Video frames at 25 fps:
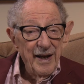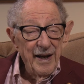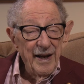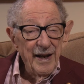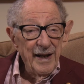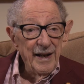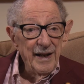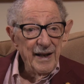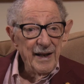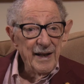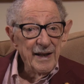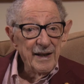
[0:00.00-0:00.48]

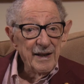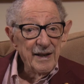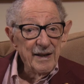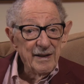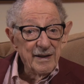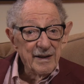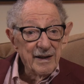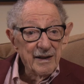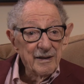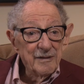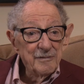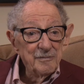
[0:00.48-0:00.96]
and
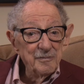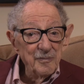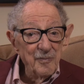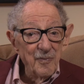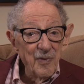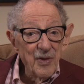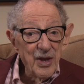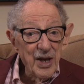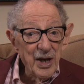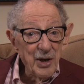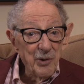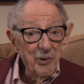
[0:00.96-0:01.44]

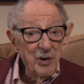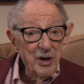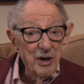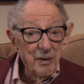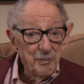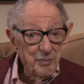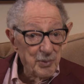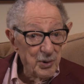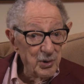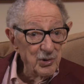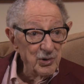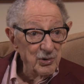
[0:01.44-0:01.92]
they were
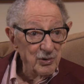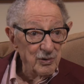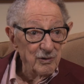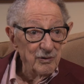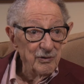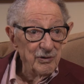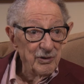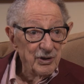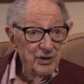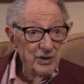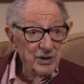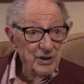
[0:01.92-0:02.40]

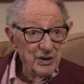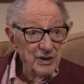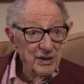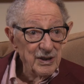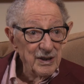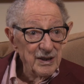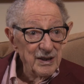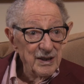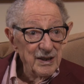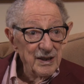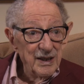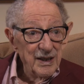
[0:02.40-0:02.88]
approved,
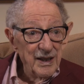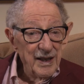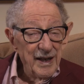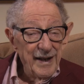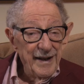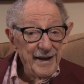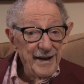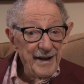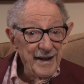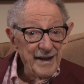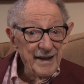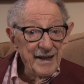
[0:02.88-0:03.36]

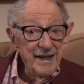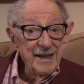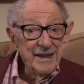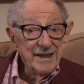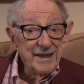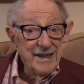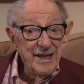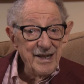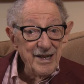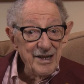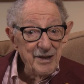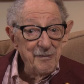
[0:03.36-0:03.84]
and
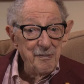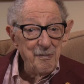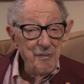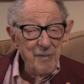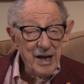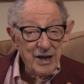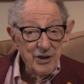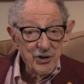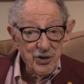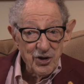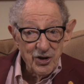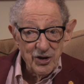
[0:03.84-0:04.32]
it did
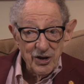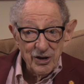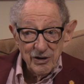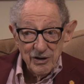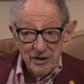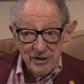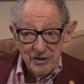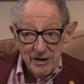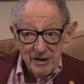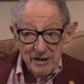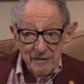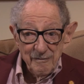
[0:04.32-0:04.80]
measure.
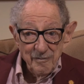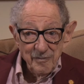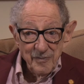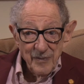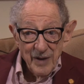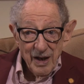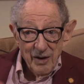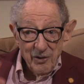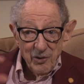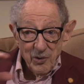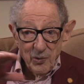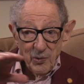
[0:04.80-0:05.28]

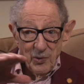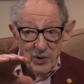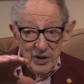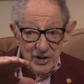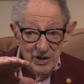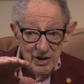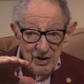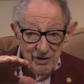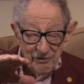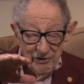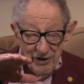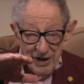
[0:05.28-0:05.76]
We
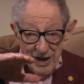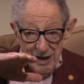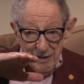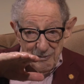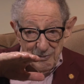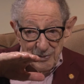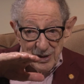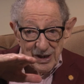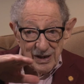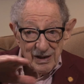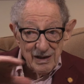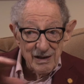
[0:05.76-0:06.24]

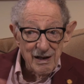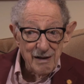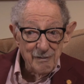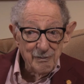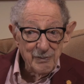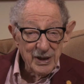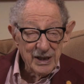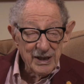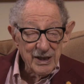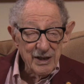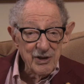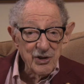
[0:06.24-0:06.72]
developed a
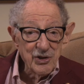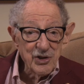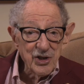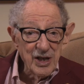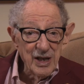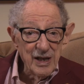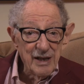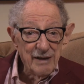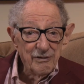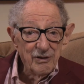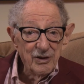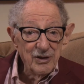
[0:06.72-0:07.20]
competence
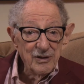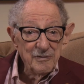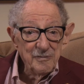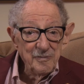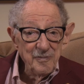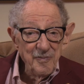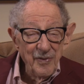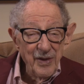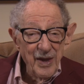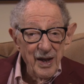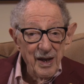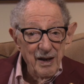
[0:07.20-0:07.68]
level,
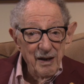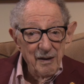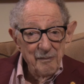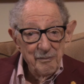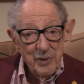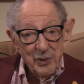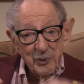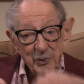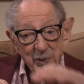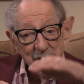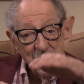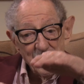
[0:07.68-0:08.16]

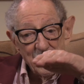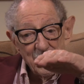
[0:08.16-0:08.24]
but we